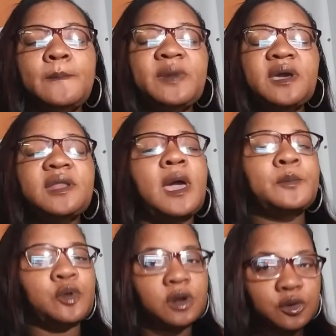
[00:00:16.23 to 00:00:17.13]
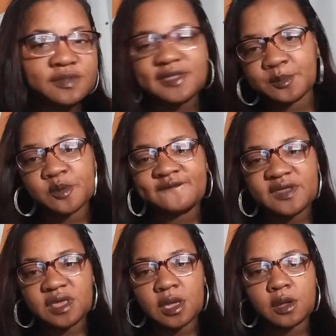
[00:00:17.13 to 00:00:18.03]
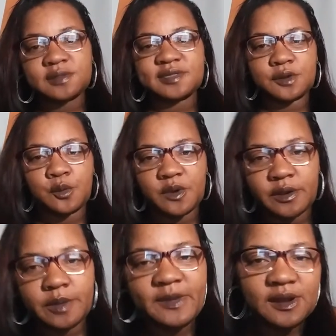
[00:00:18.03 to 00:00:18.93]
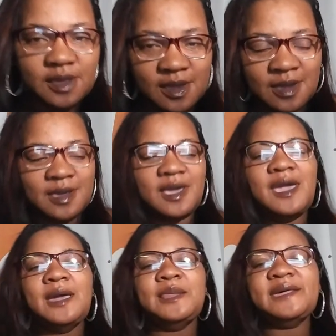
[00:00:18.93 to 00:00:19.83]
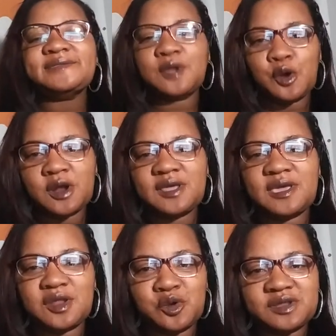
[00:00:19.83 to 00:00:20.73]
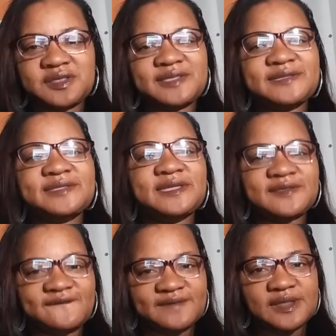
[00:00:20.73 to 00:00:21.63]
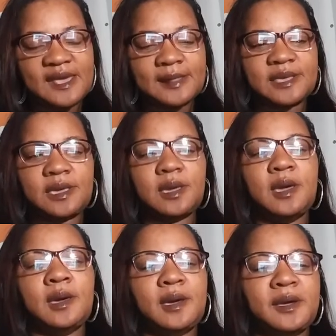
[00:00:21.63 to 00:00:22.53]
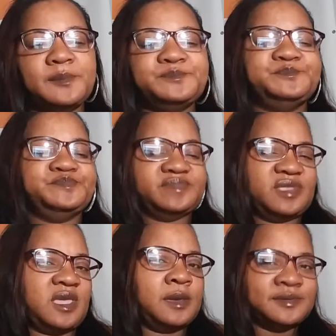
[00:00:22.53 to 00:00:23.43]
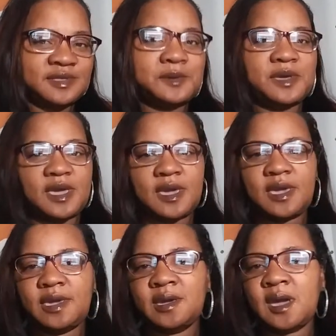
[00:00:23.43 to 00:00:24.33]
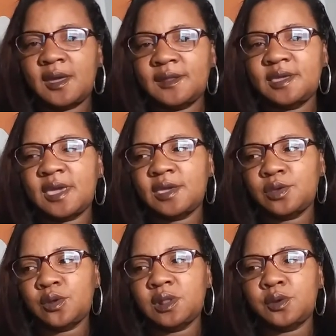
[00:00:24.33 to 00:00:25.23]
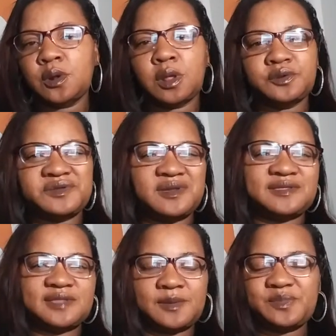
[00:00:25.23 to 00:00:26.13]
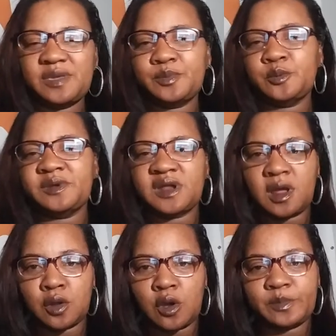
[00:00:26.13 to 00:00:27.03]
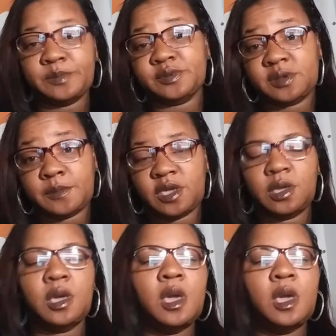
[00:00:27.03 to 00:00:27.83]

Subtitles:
But I'm going to do separate videos, so don't worry about it. Let's go on and get on to this season finale. It was okay. It kind of gave you a little closure to some people, but not all people to me.